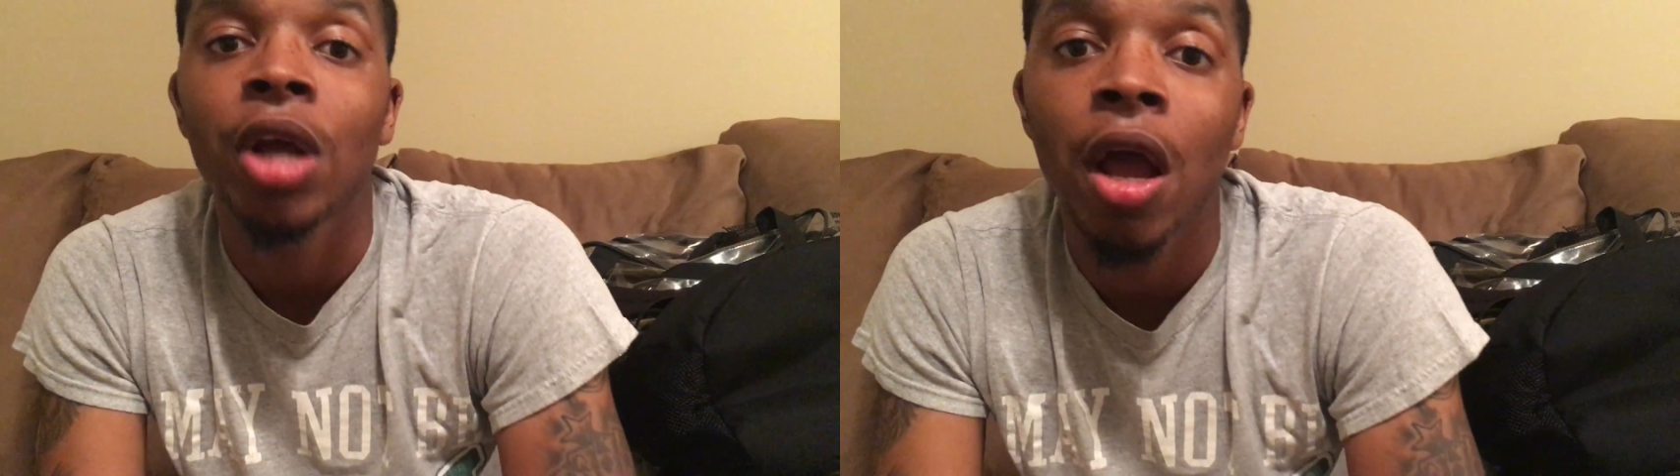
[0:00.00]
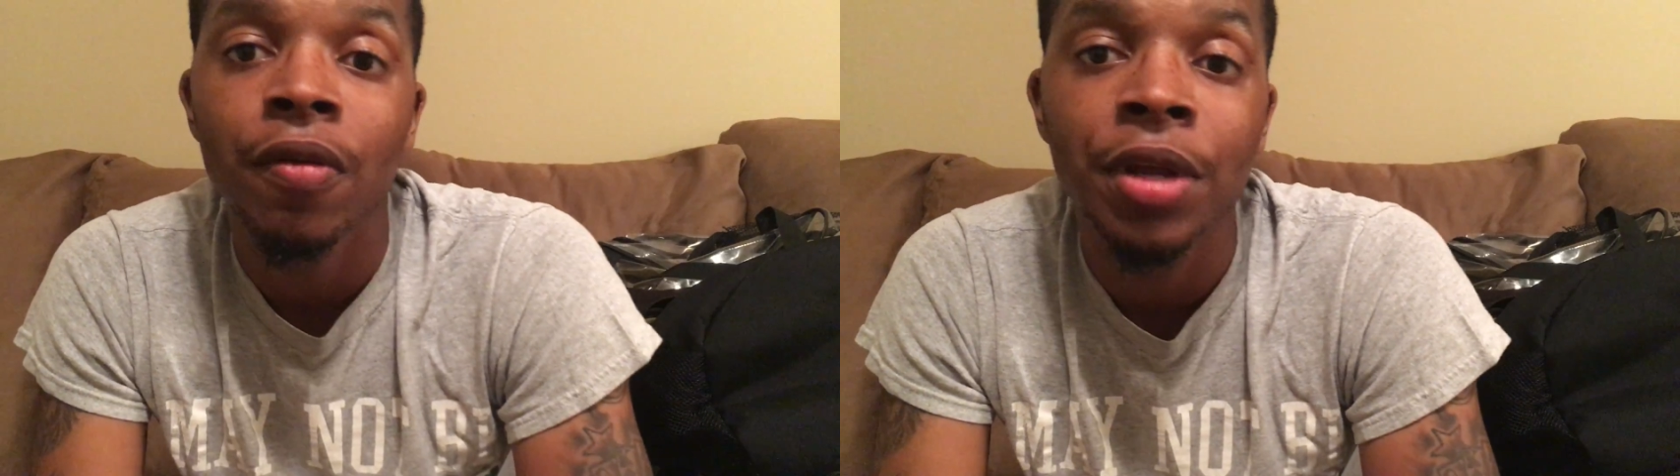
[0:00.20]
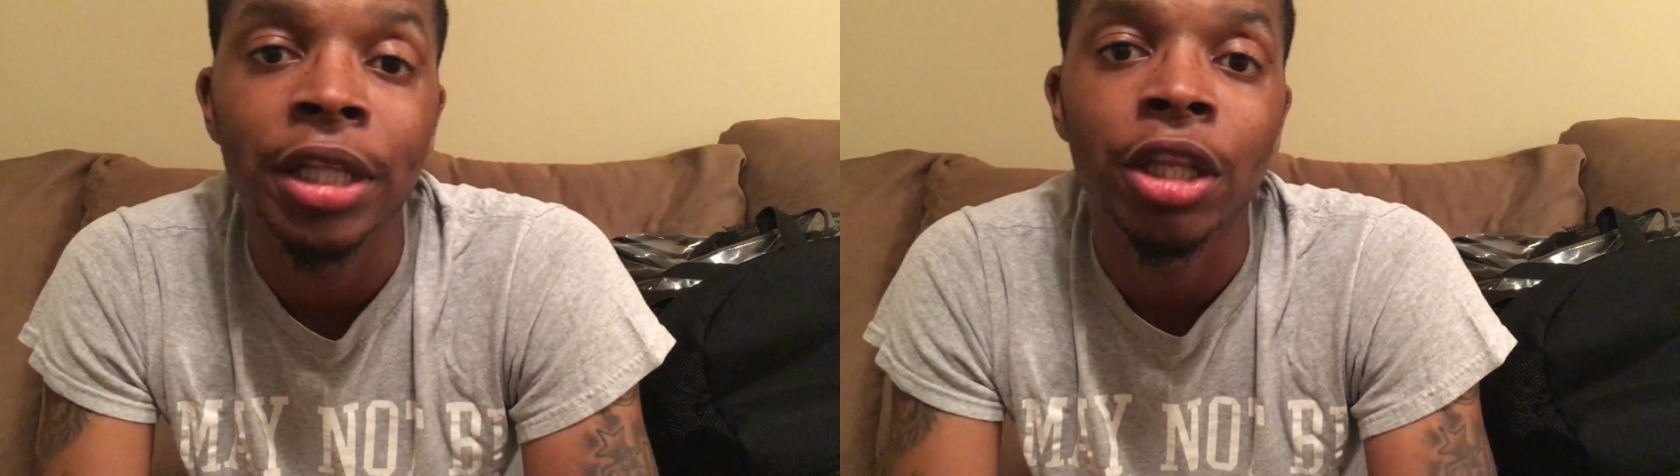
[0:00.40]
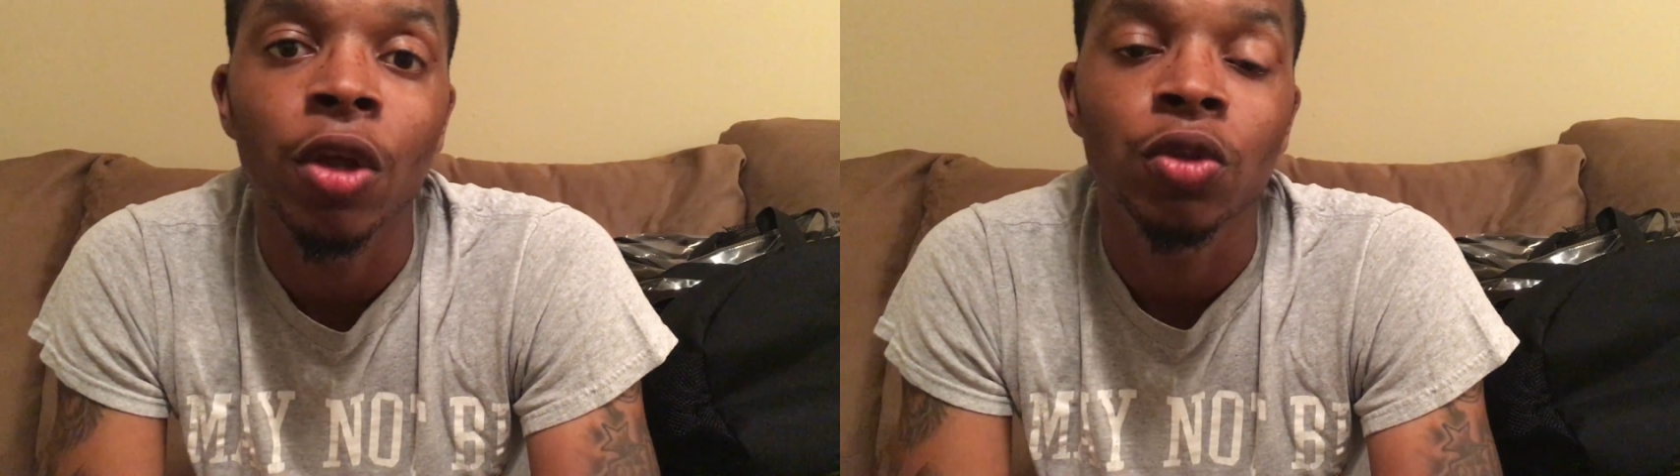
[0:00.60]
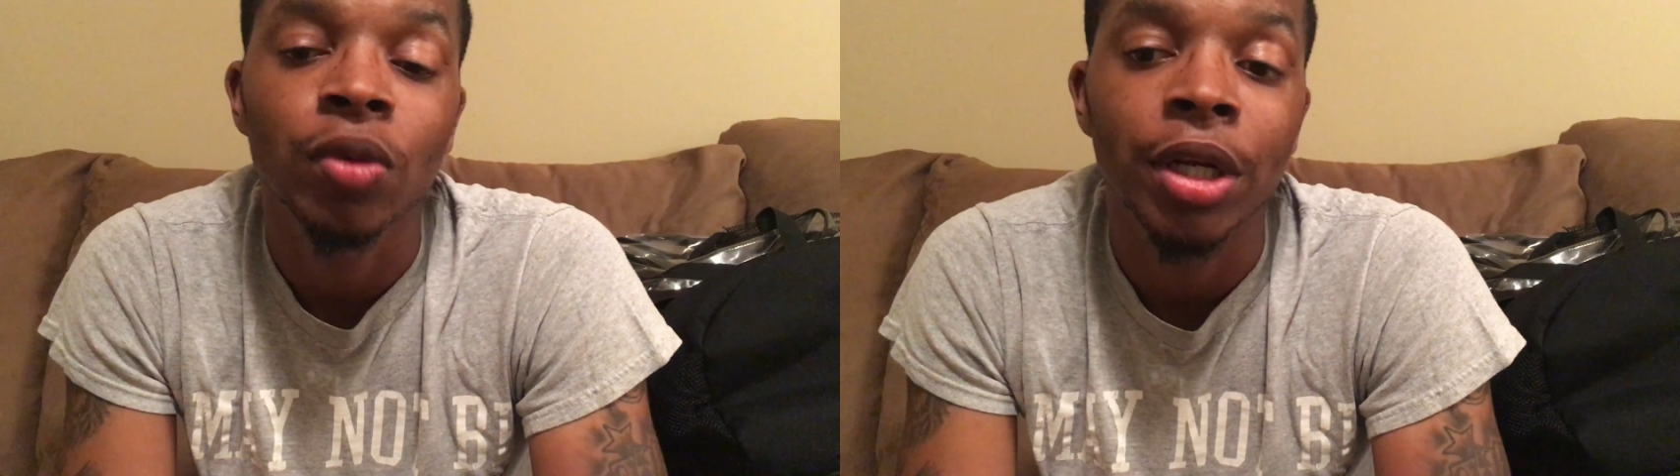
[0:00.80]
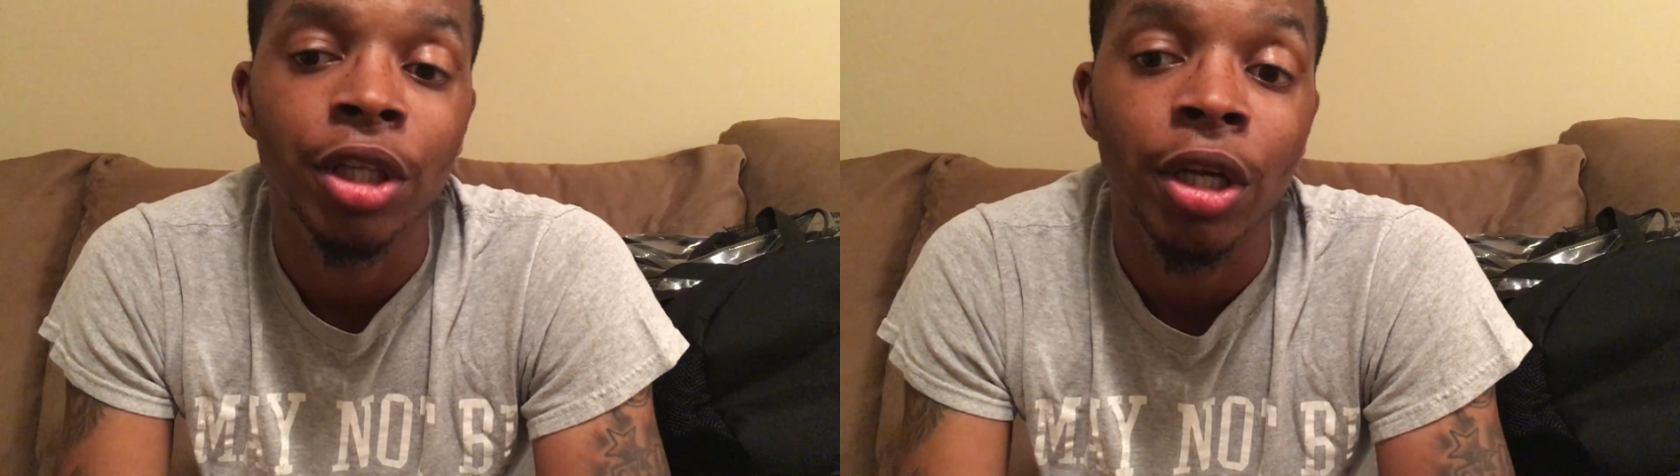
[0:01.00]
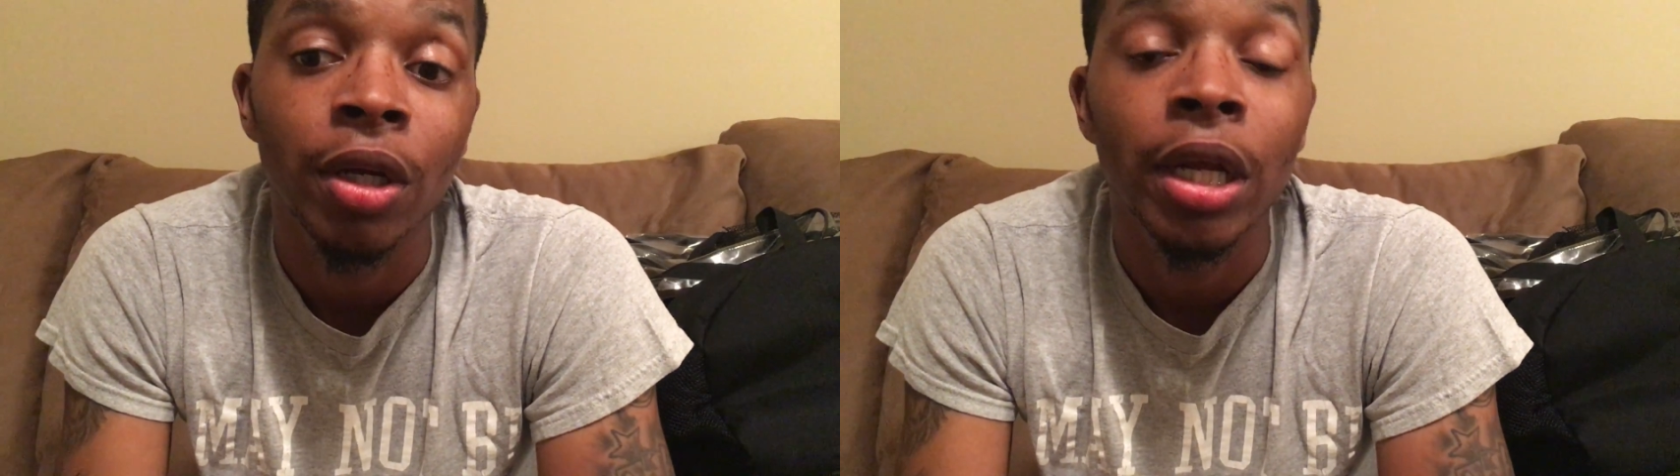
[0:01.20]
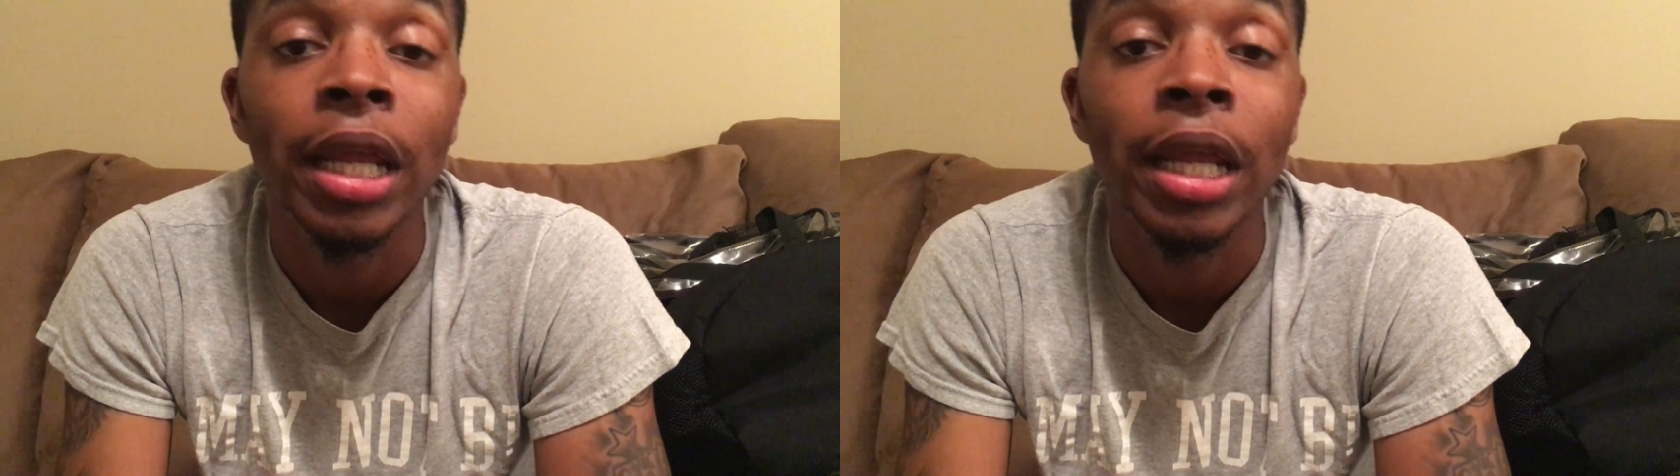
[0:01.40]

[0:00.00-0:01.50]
drive and you get the notes right there.